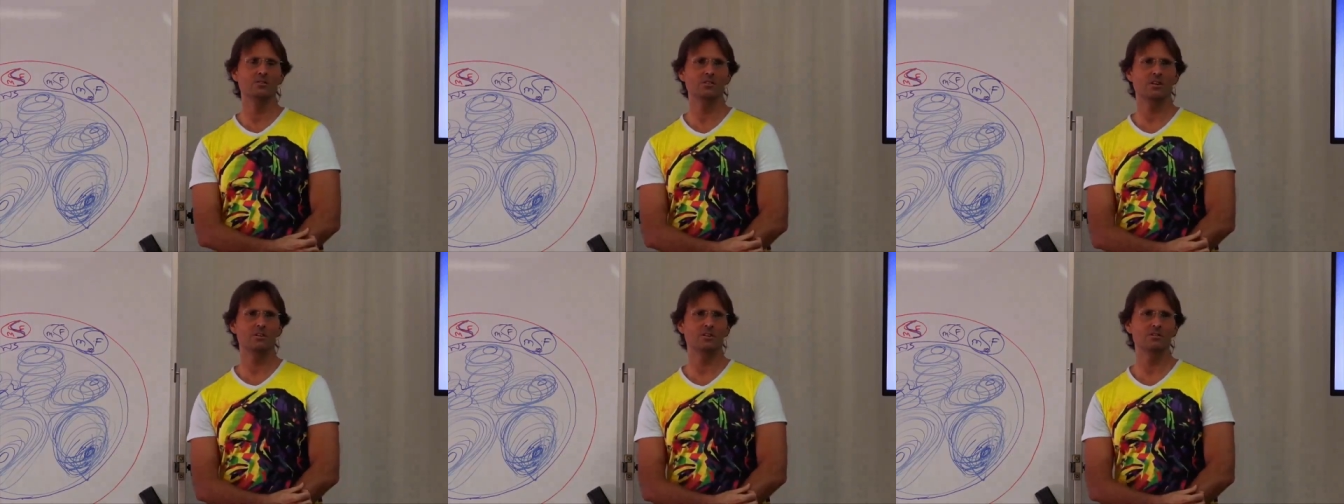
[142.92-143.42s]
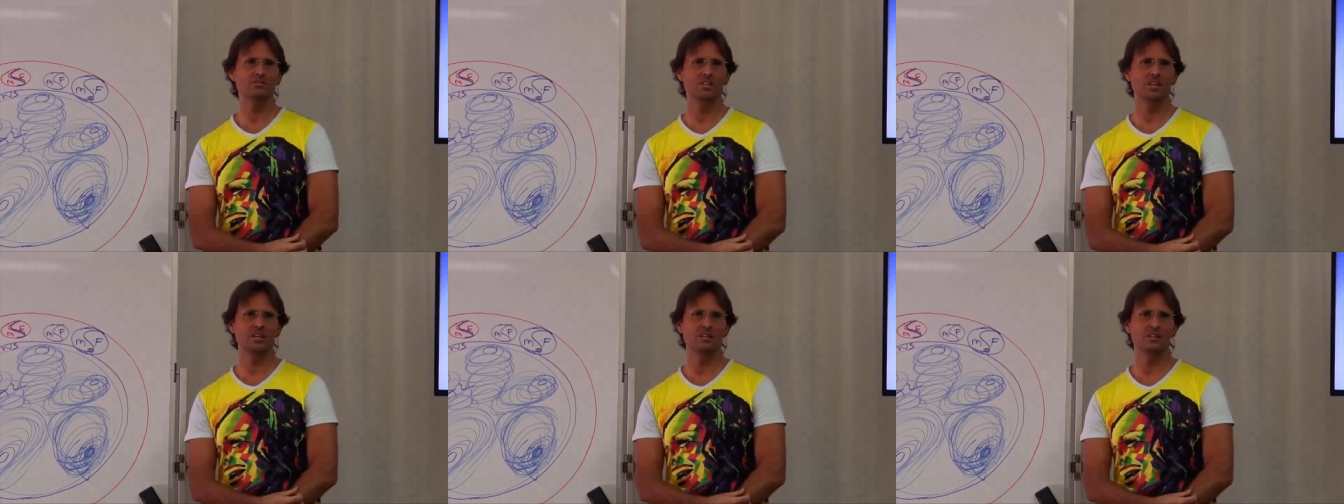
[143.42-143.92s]
So you can
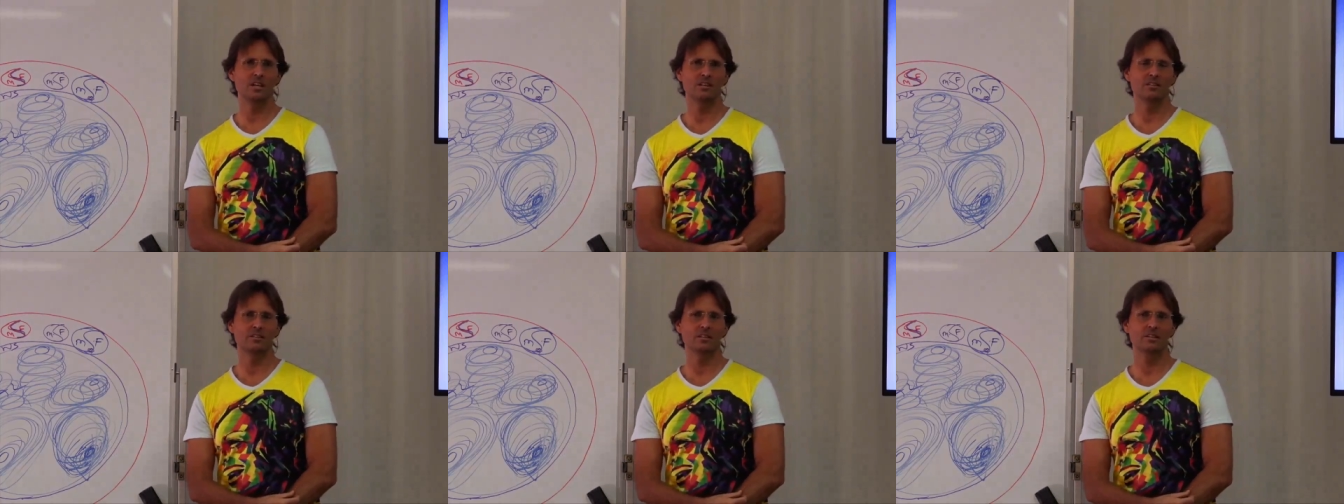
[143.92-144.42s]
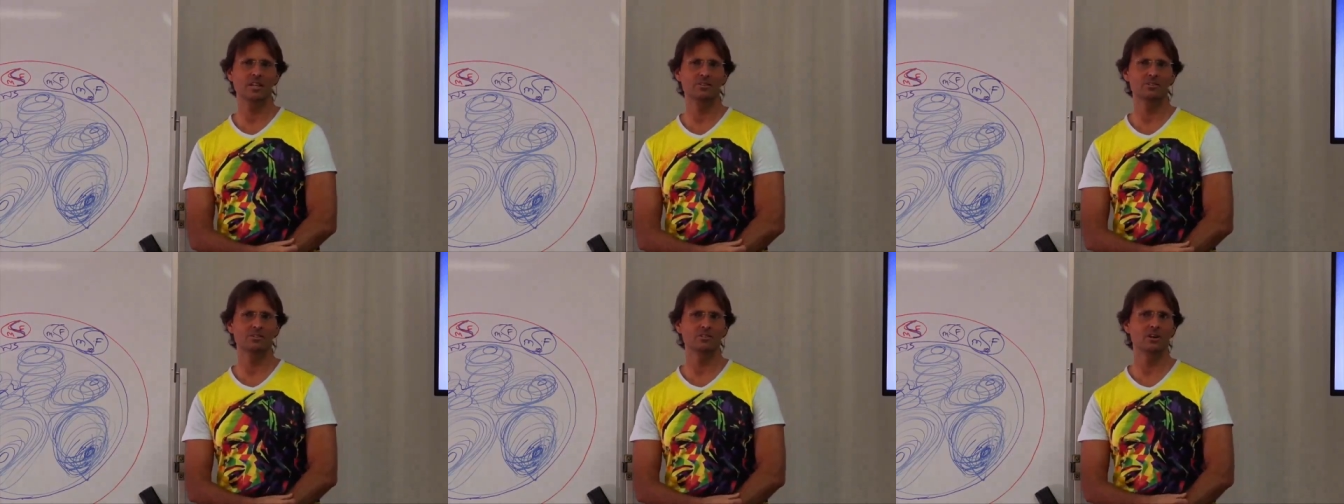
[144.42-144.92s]
see that the
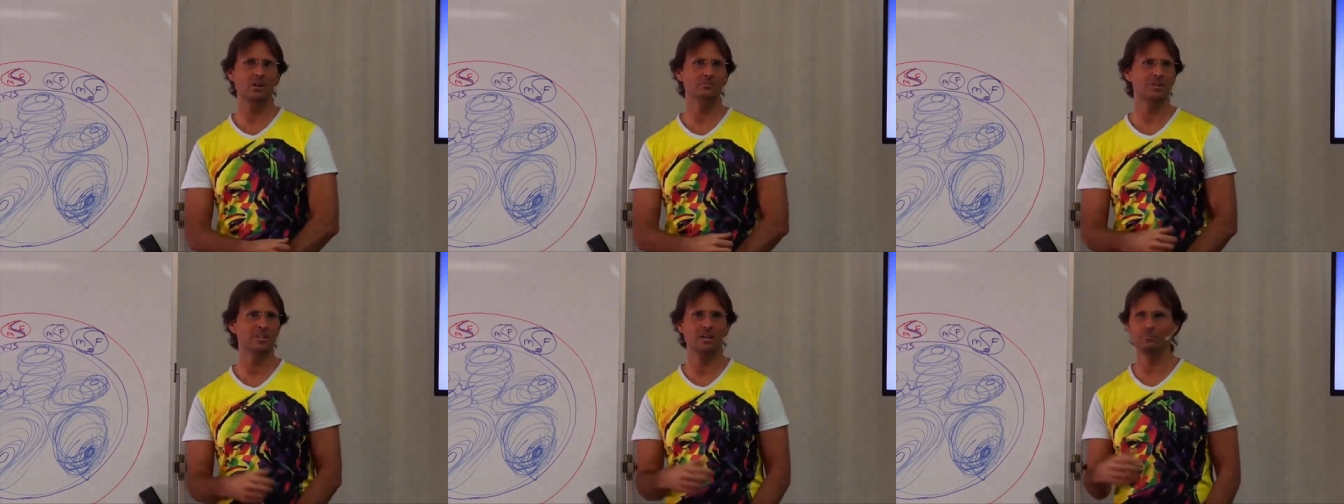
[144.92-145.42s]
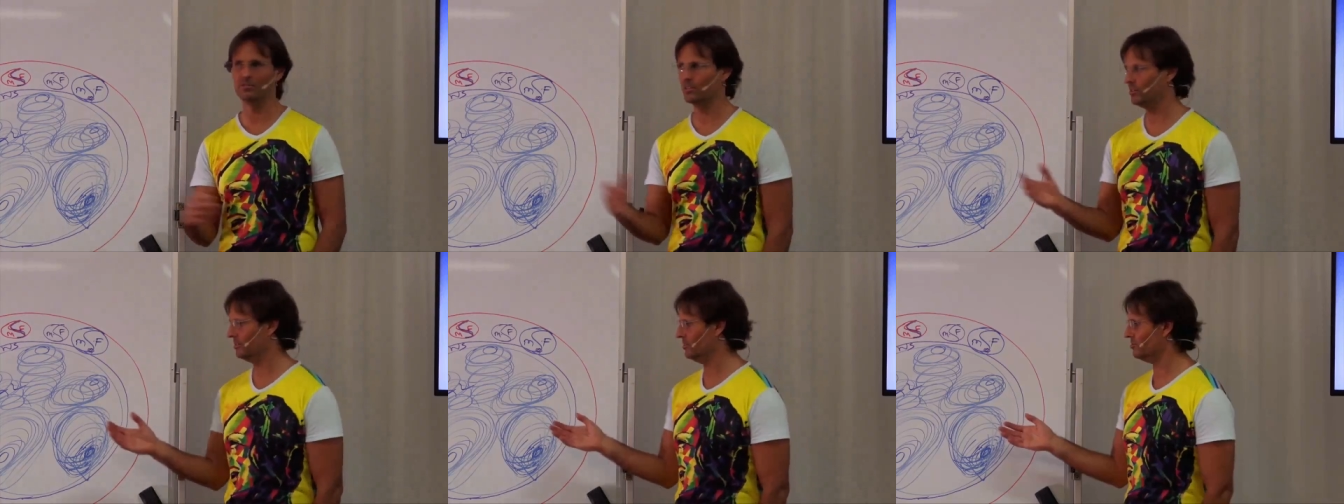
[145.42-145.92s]
connection to God becomes
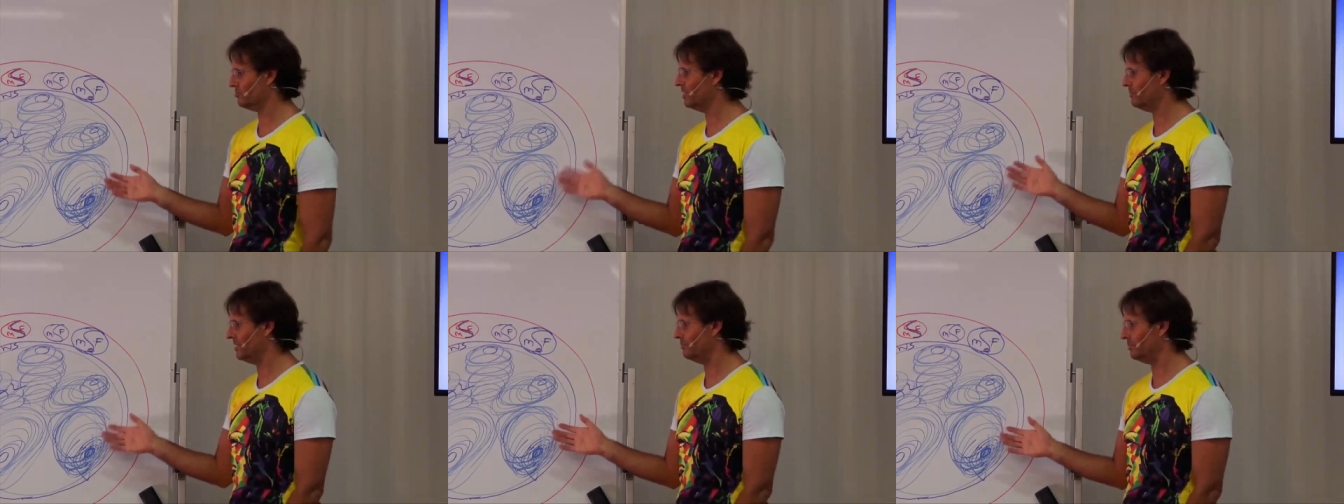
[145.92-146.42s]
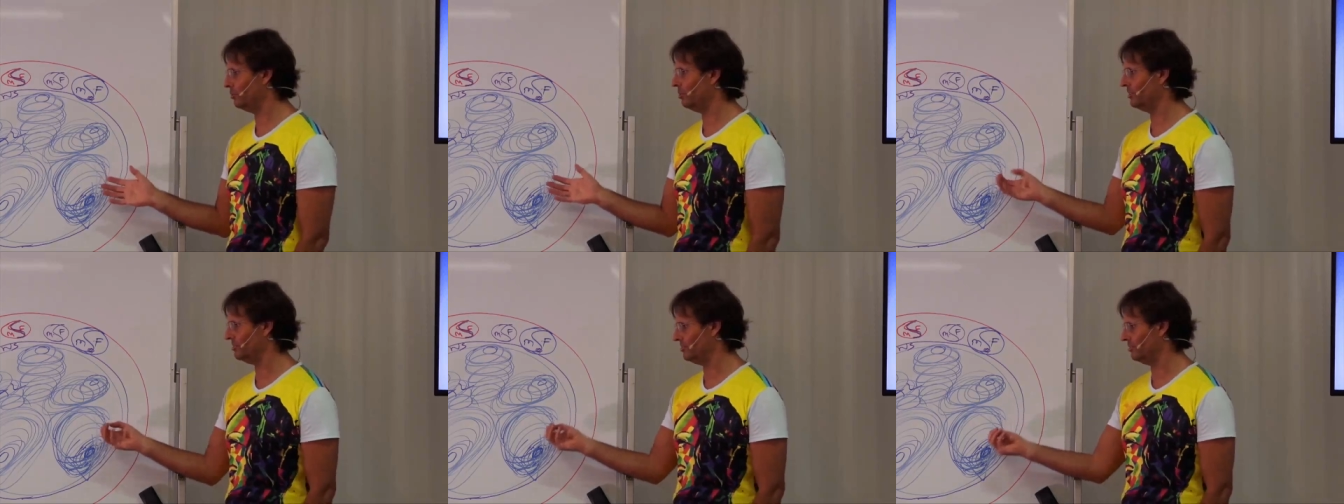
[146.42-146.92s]
extremely
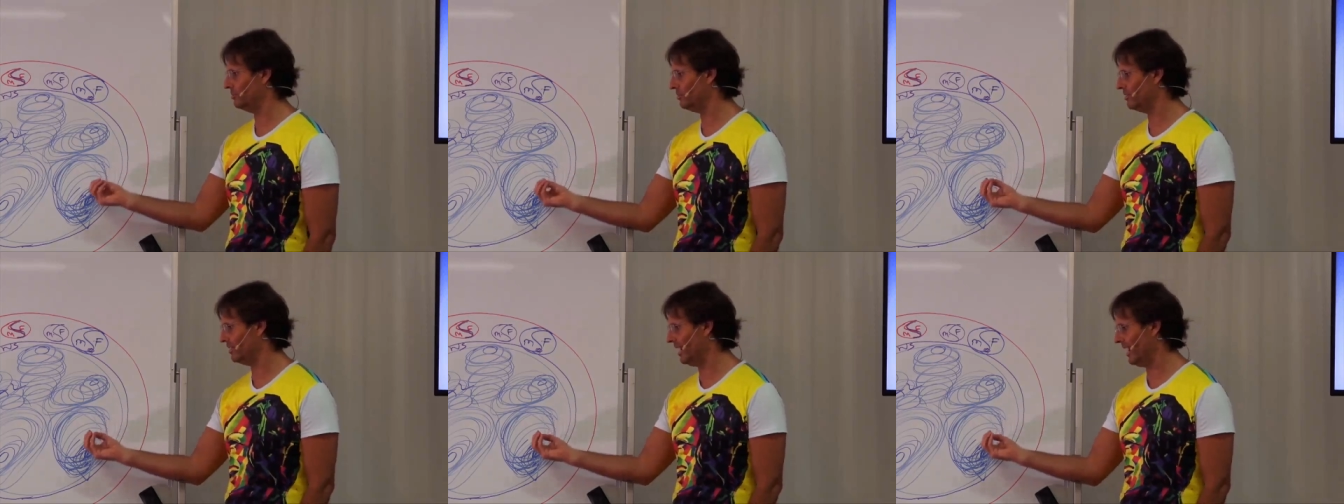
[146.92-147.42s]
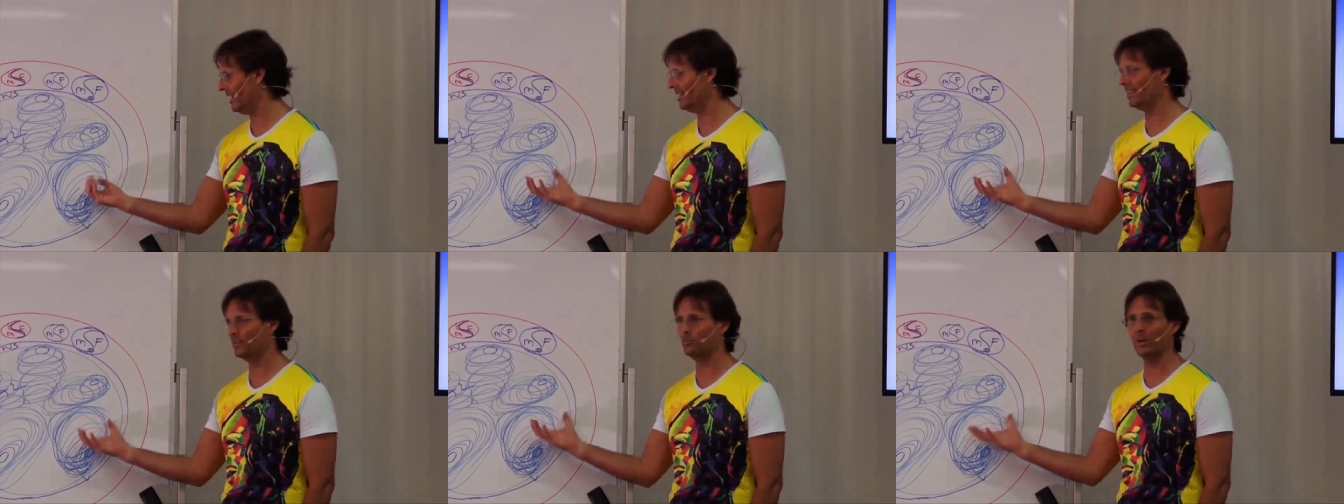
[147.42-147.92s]
important to
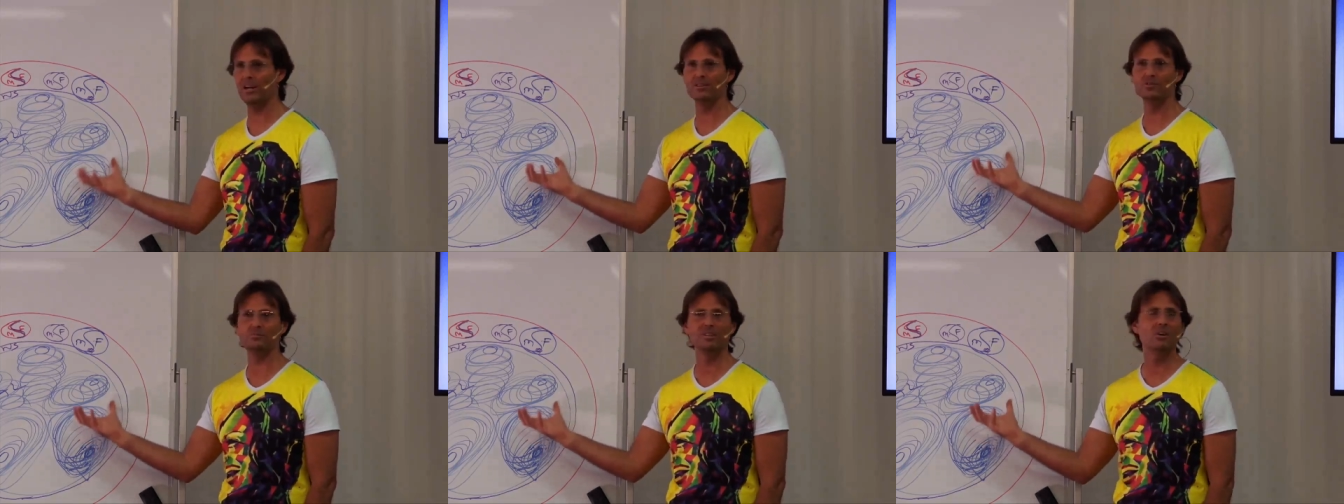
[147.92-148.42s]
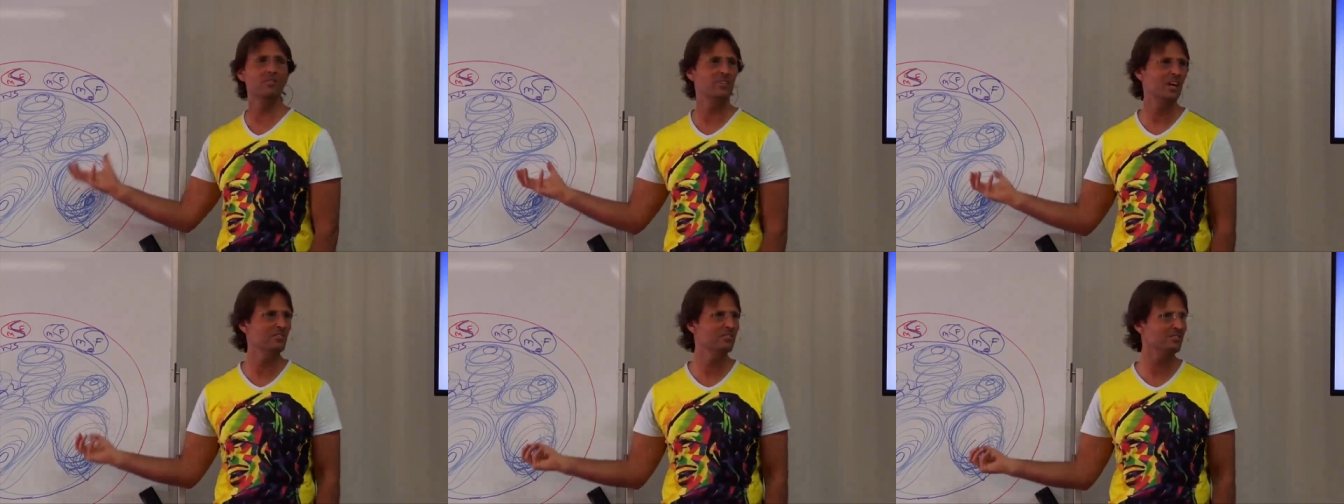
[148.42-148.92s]
gaining awareness
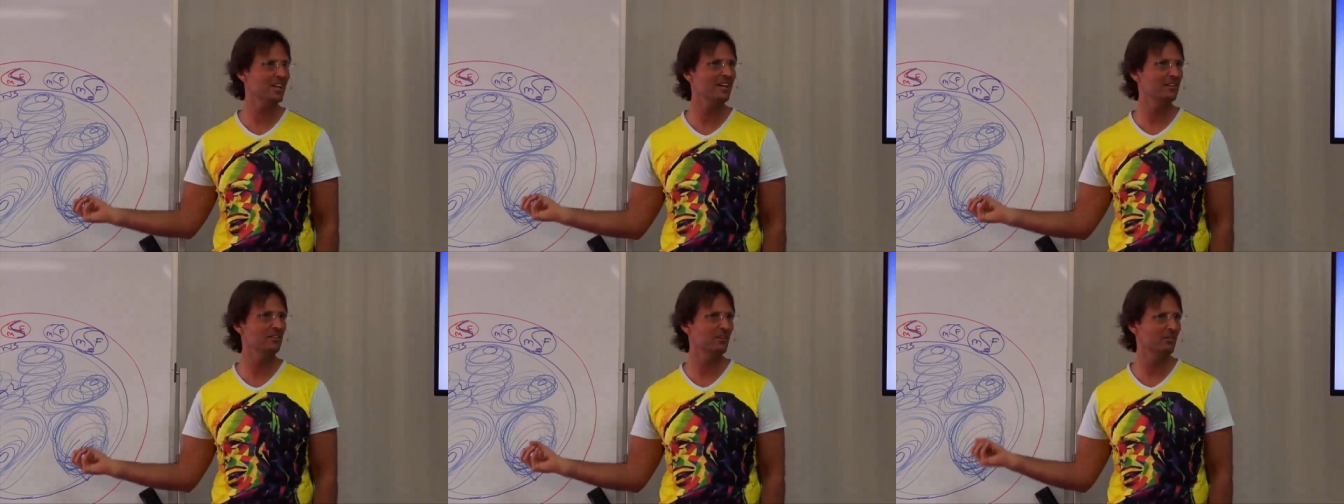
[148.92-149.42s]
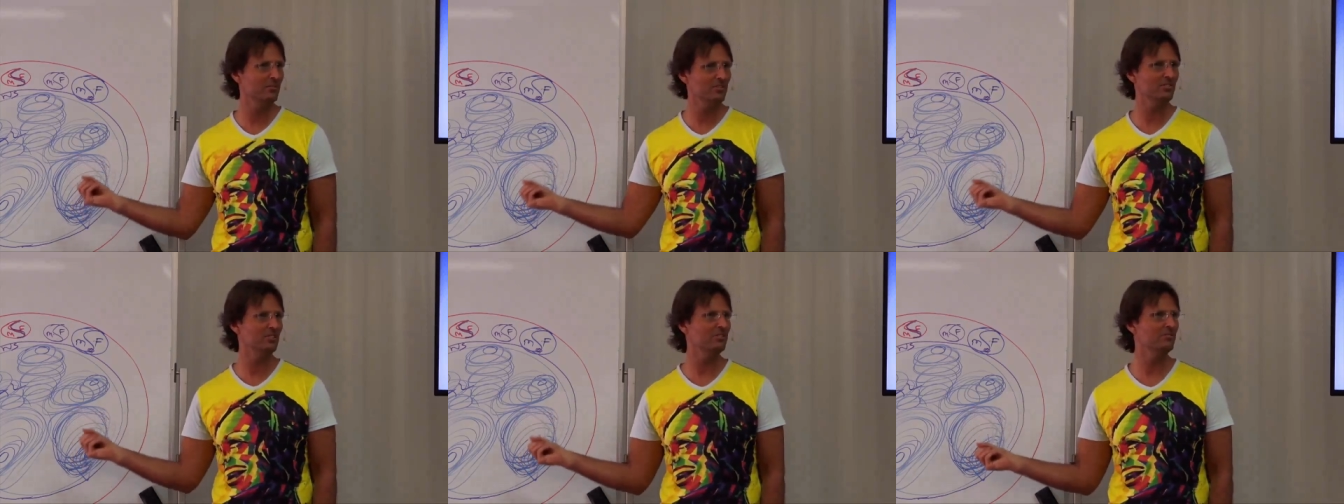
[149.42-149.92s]
beyond that state of
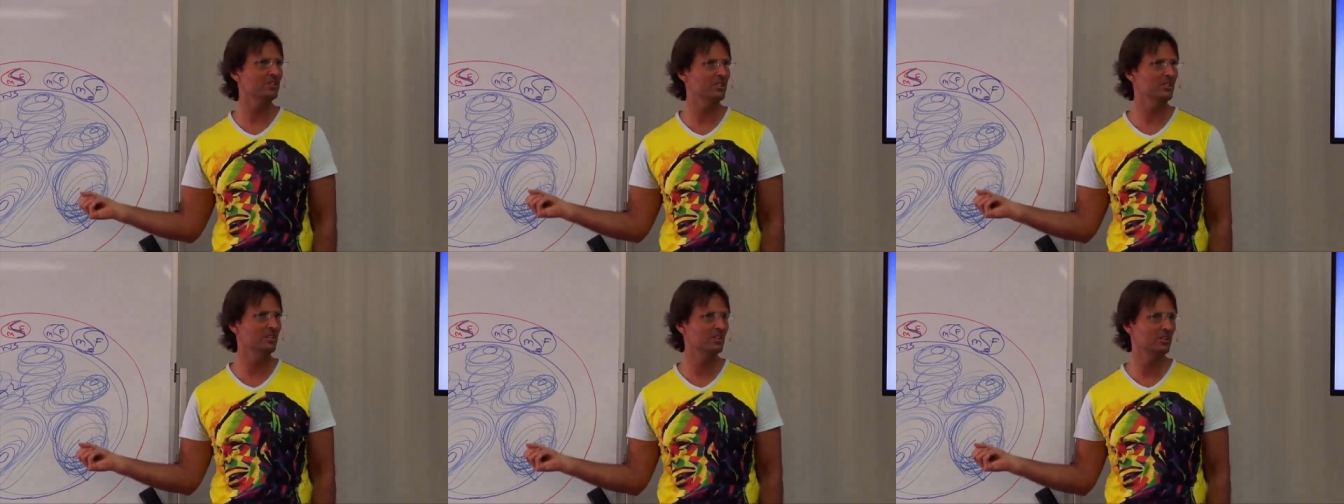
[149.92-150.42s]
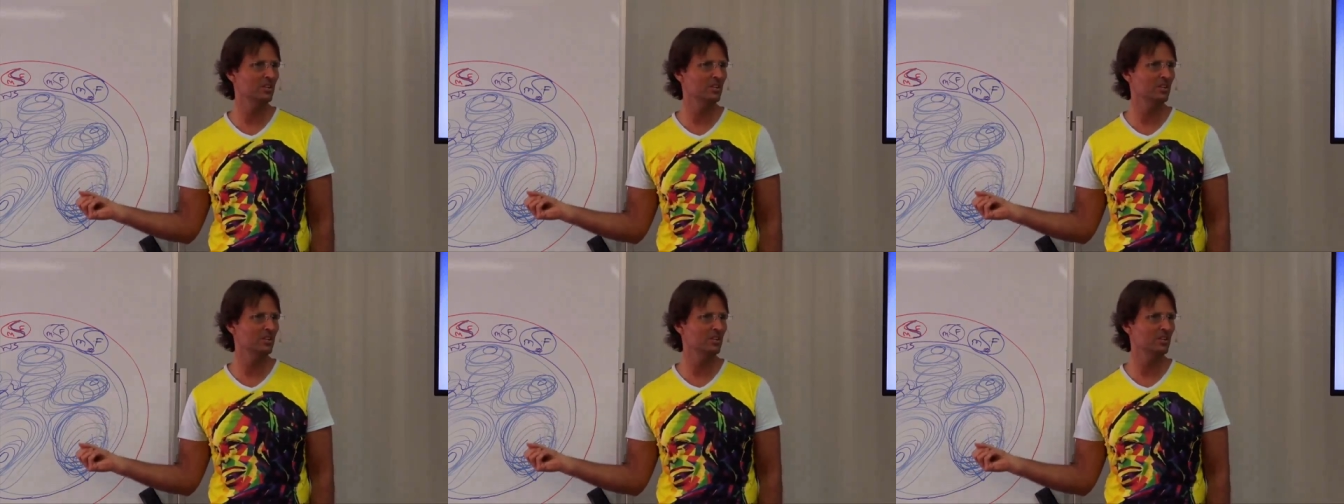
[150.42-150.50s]
the sixth sphere.